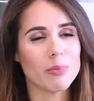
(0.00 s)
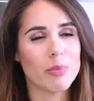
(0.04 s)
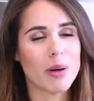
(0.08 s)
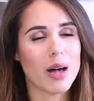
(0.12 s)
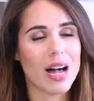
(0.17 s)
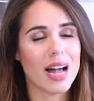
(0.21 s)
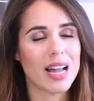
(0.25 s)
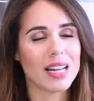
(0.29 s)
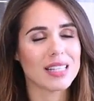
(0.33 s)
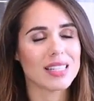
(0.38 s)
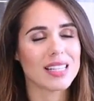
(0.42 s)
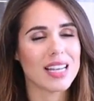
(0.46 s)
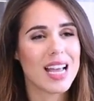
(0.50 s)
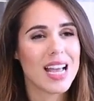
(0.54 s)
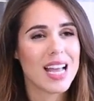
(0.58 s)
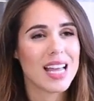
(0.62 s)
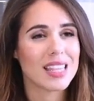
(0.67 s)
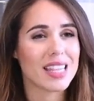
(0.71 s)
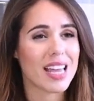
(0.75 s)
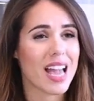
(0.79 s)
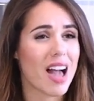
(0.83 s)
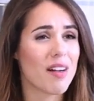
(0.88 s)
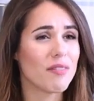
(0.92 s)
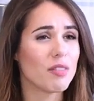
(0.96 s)
but
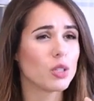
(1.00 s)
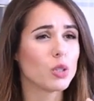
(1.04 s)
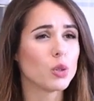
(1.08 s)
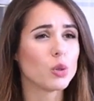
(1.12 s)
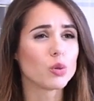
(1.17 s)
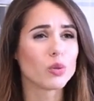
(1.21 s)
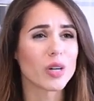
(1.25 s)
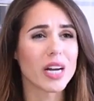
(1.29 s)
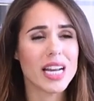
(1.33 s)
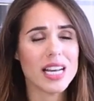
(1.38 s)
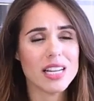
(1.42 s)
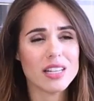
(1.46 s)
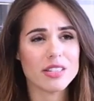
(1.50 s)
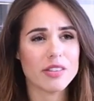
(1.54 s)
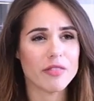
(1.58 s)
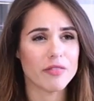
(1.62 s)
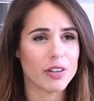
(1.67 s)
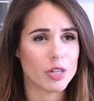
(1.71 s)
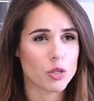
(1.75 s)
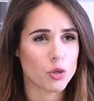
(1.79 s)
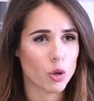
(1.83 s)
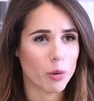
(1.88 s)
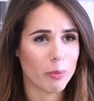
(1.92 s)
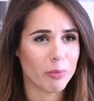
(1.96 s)
they have a great
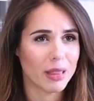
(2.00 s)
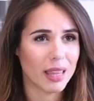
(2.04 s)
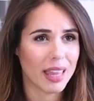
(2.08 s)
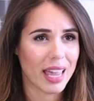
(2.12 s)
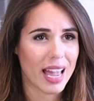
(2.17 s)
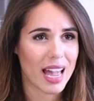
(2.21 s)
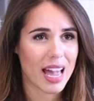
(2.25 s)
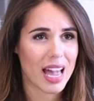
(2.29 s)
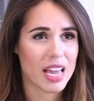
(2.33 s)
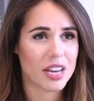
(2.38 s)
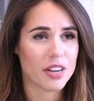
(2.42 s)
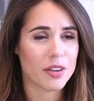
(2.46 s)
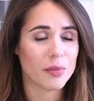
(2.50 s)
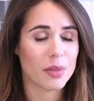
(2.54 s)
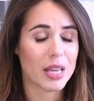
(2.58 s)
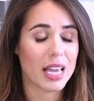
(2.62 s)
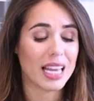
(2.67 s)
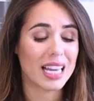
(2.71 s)
individual plan.